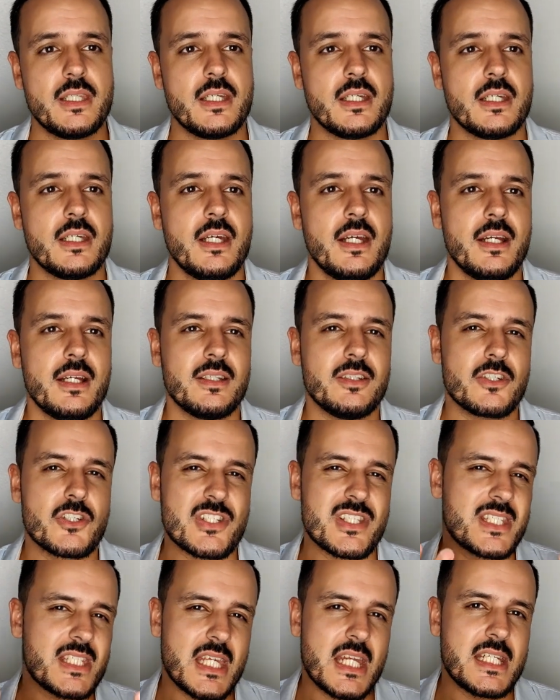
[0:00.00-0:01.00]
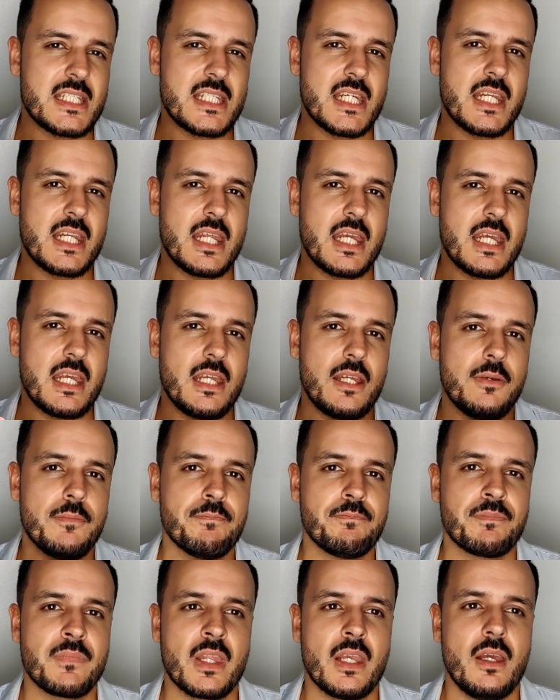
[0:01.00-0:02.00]
The their sentient
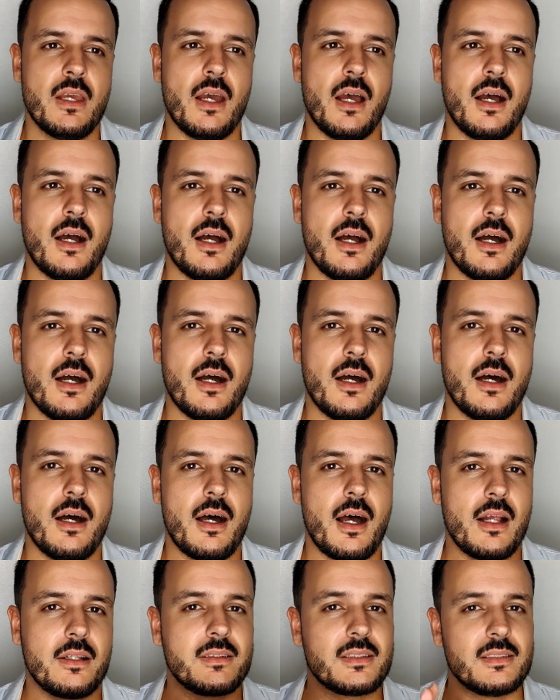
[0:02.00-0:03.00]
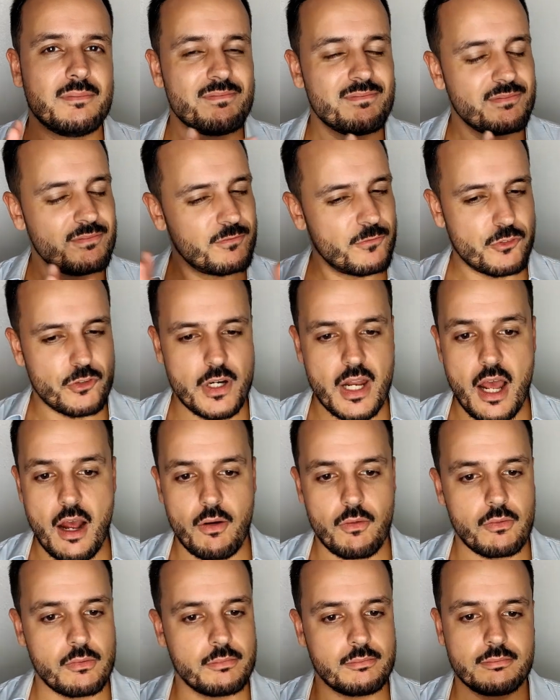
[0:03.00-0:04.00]
uh, for
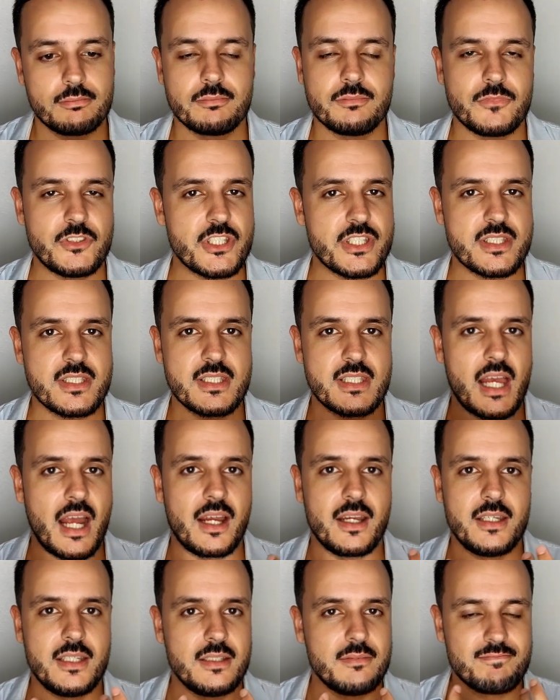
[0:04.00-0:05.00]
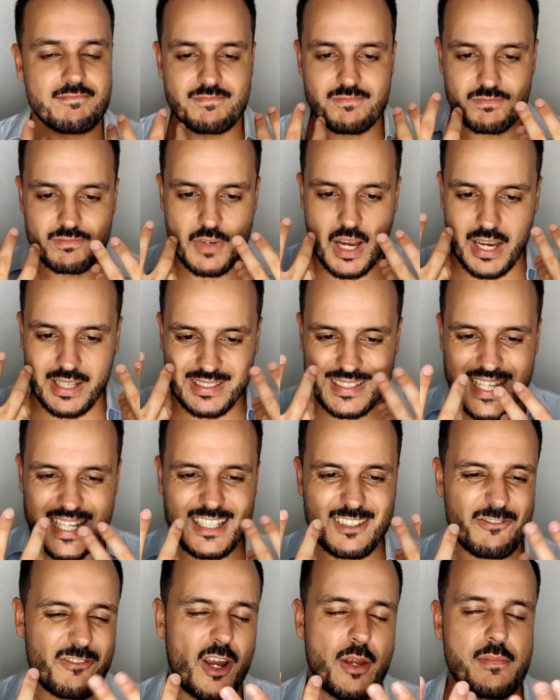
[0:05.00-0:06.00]
now just I
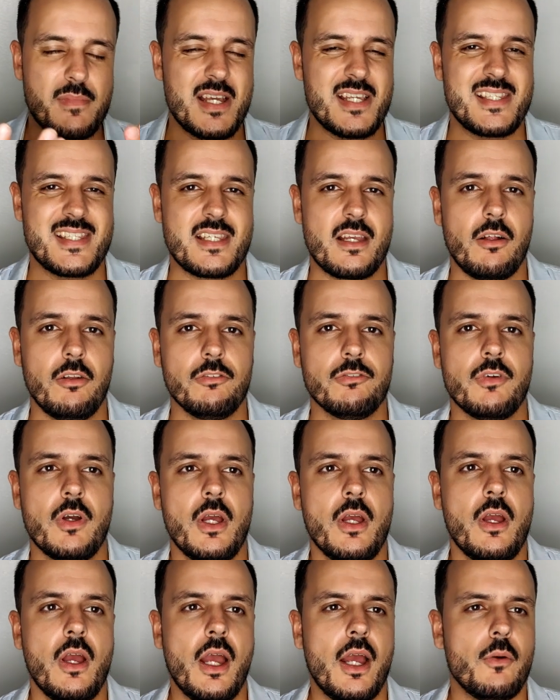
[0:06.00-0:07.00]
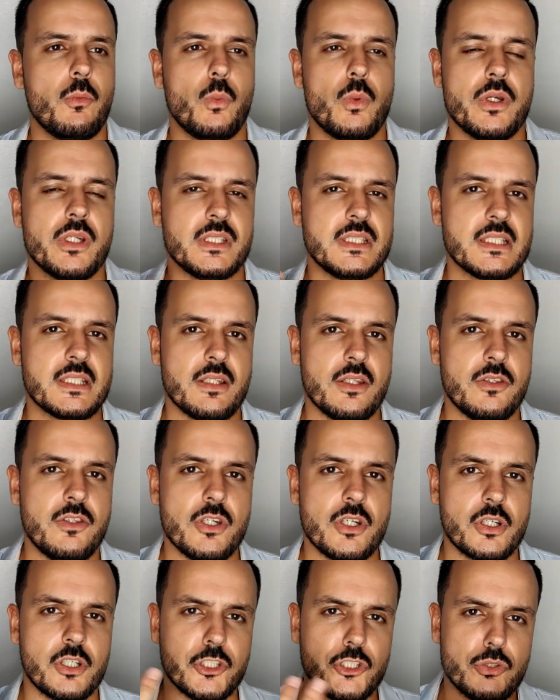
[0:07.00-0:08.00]
identify myself with
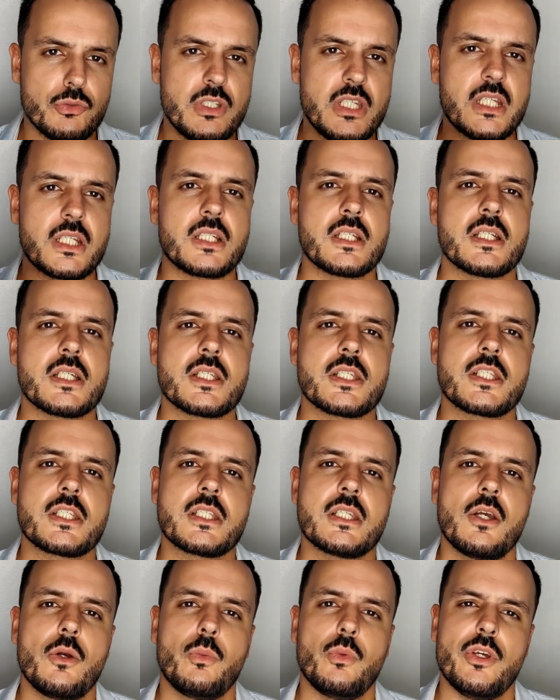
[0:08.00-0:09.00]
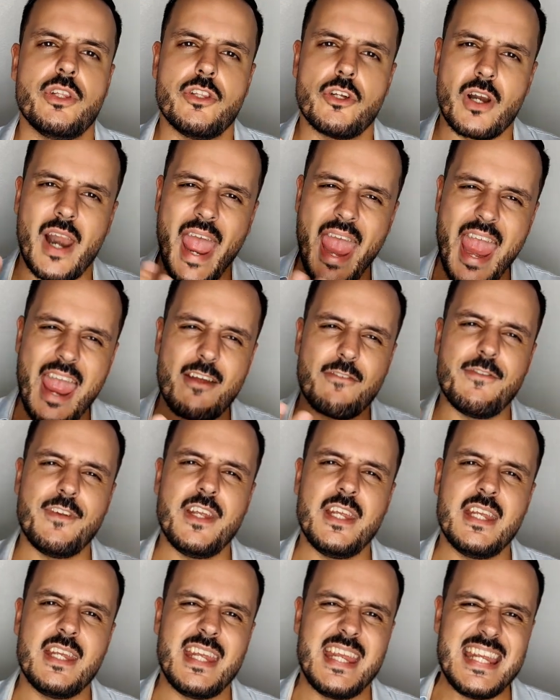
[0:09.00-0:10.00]
their uniqueness, with their
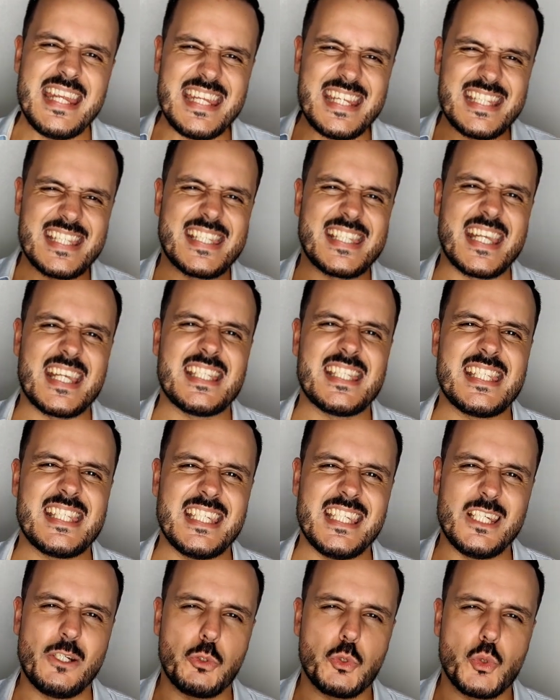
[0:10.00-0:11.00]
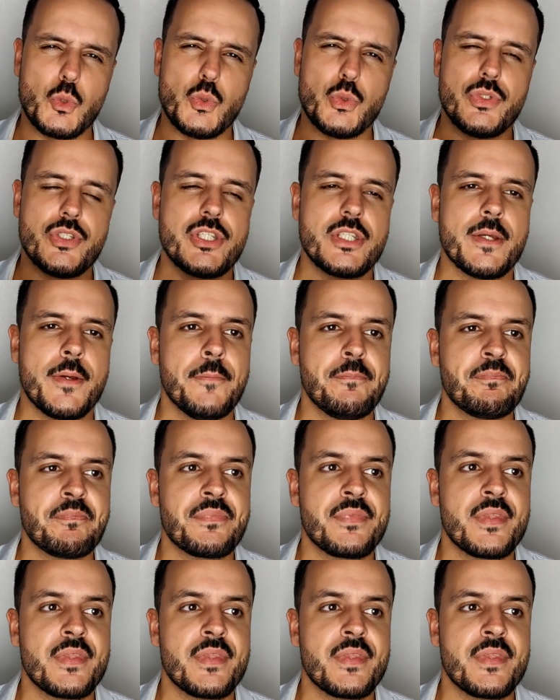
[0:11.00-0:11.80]
heavy incensey woods,